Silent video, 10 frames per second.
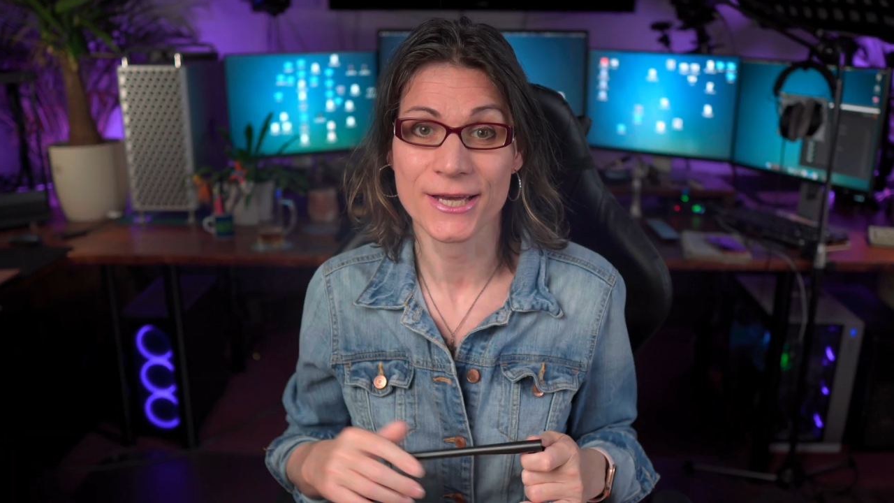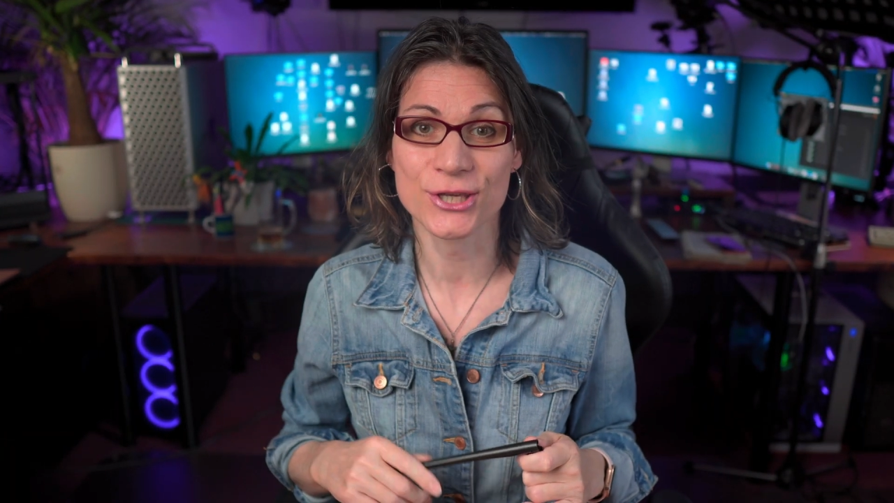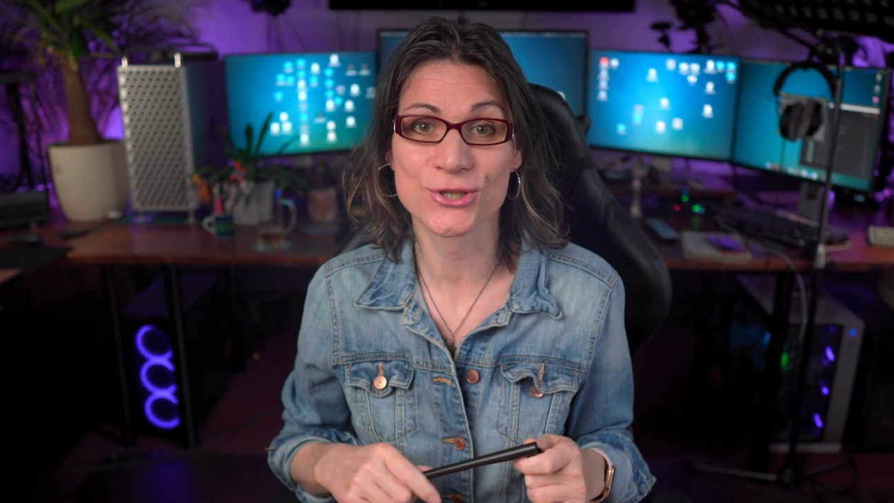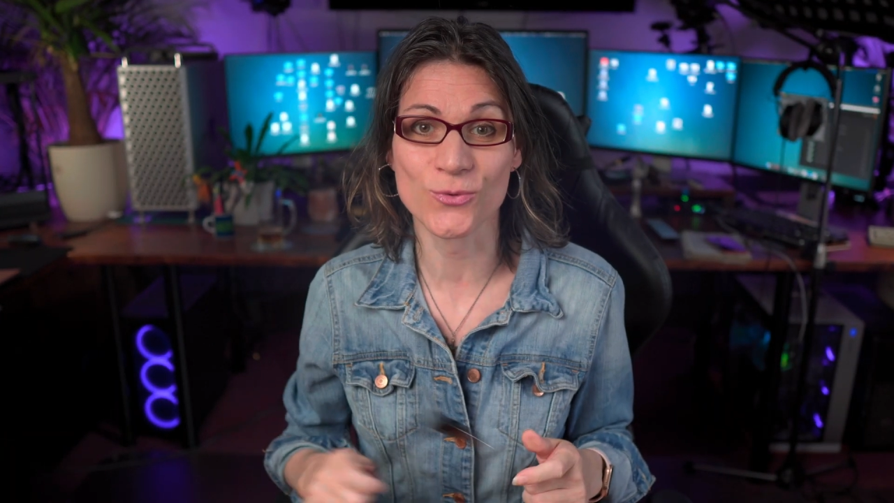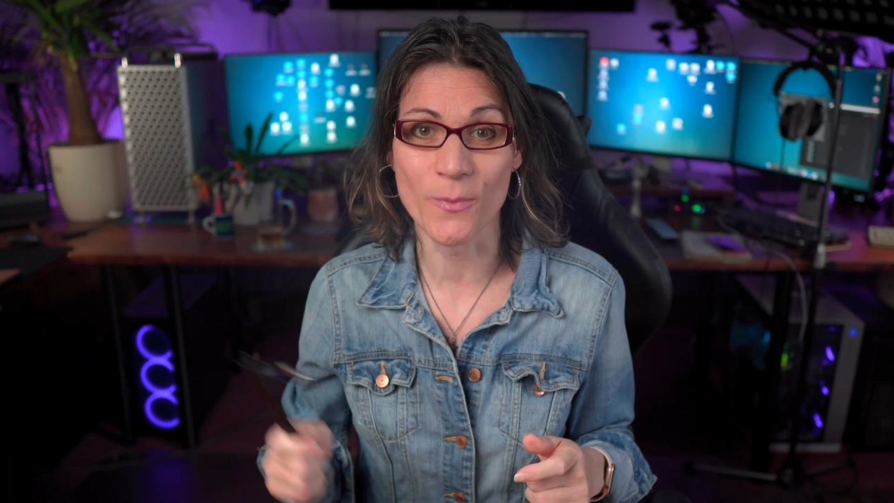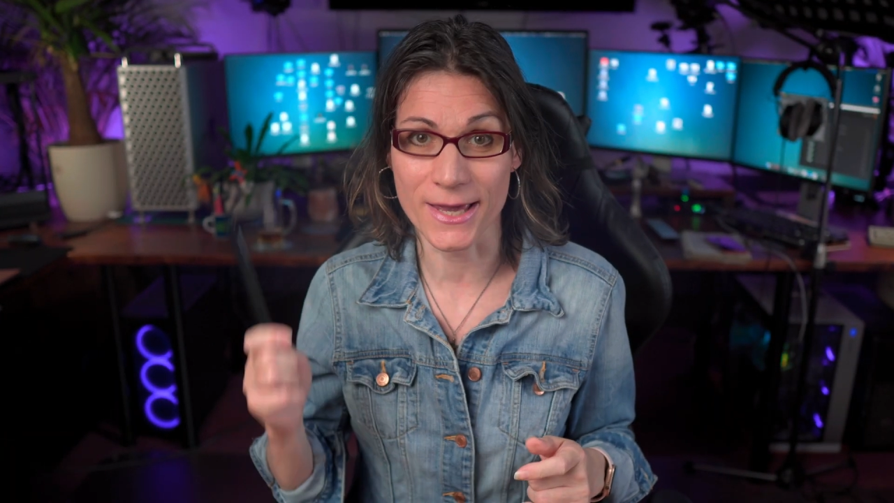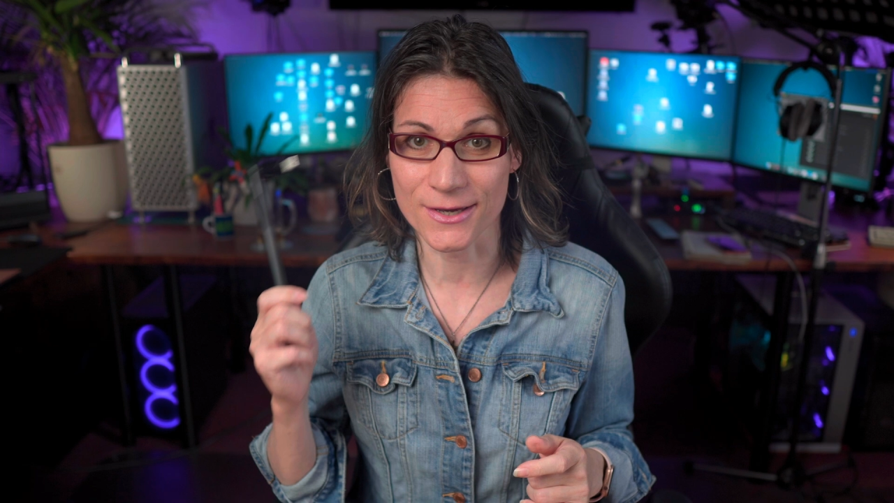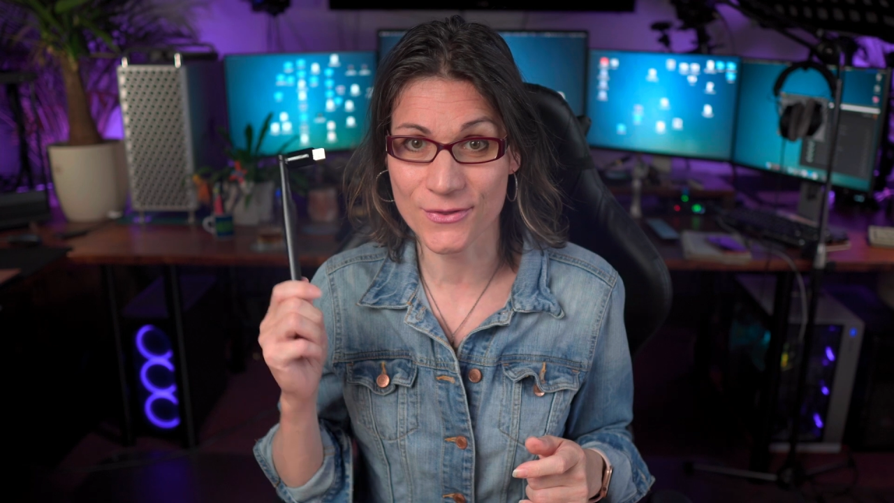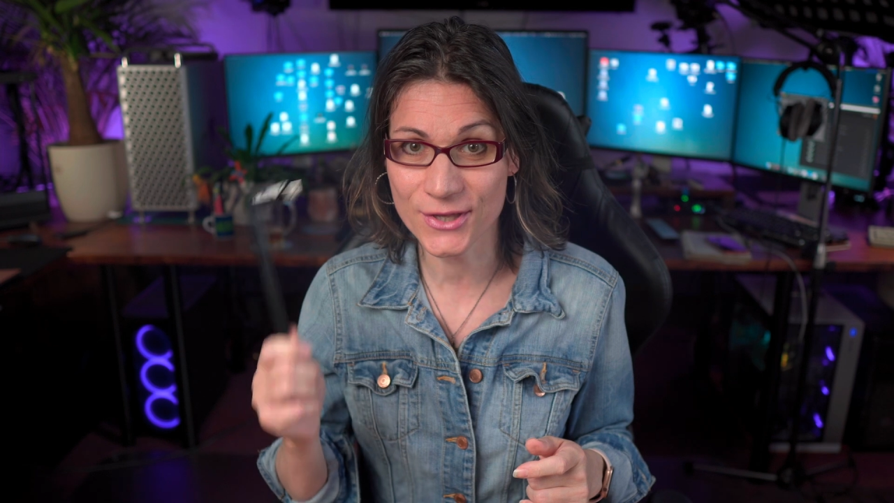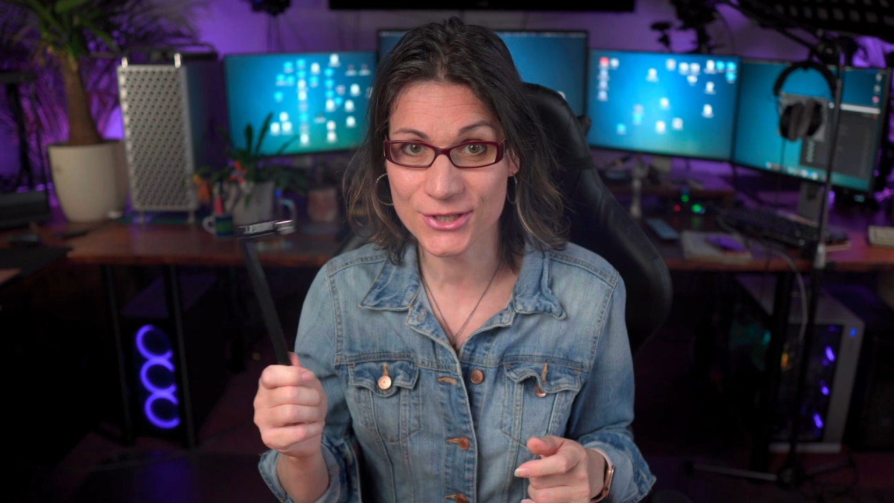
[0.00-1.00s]
is to
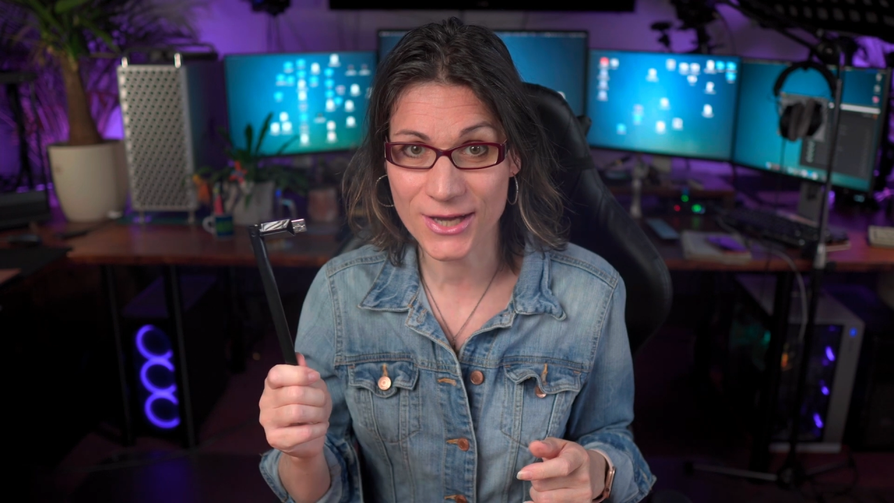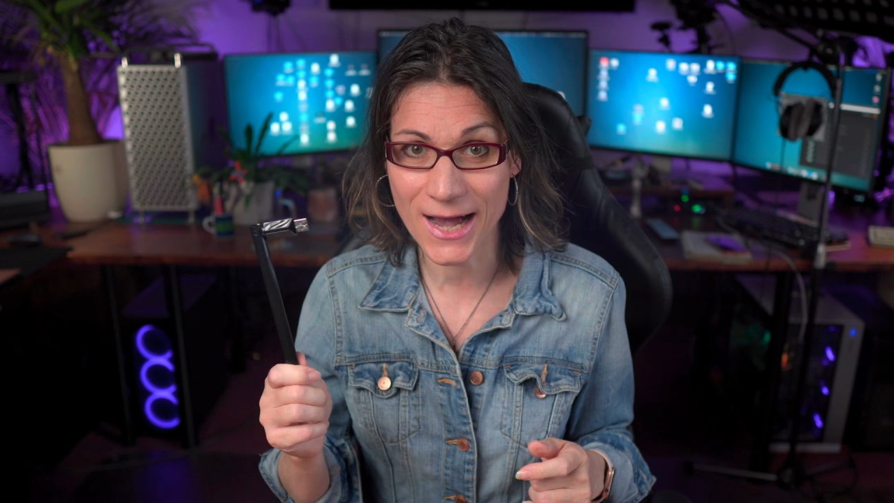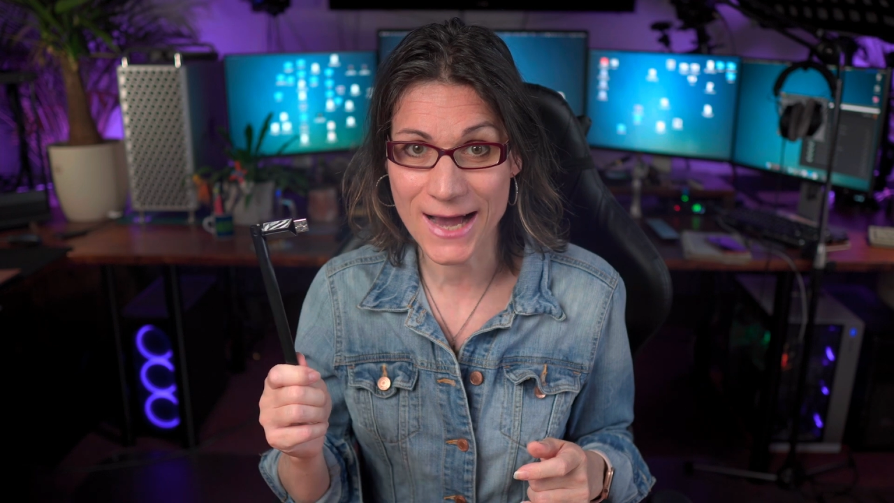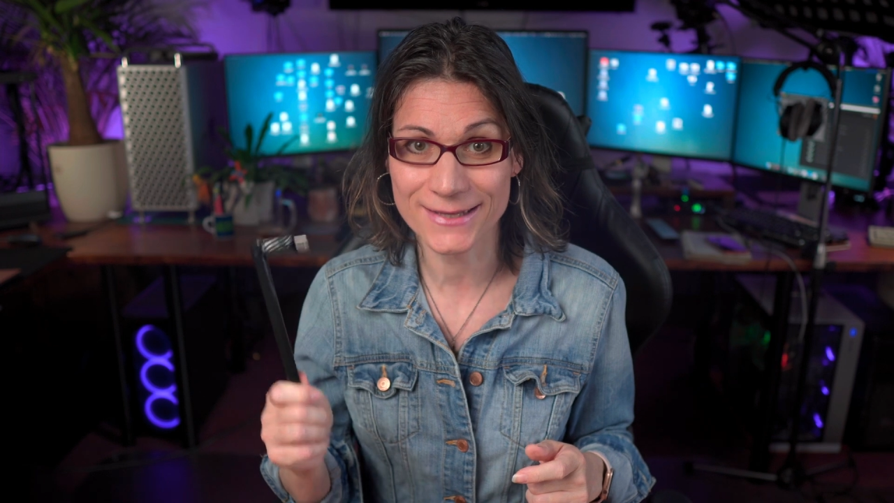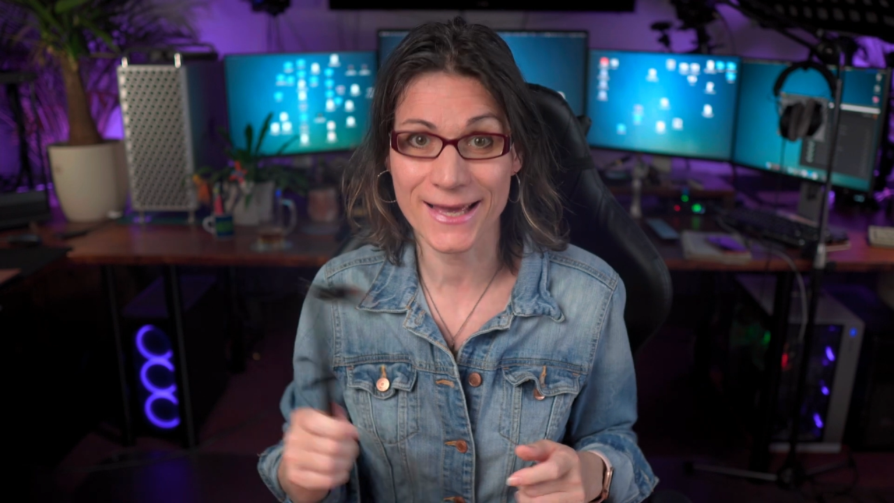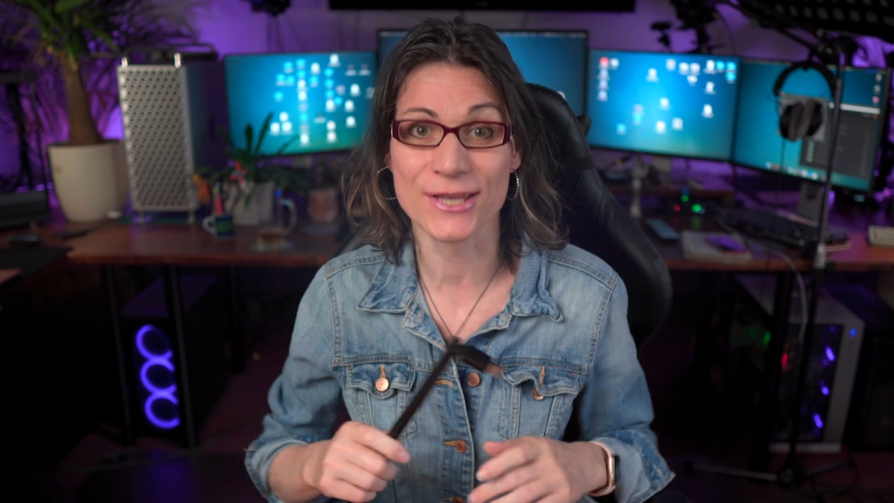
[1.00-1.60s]
make this card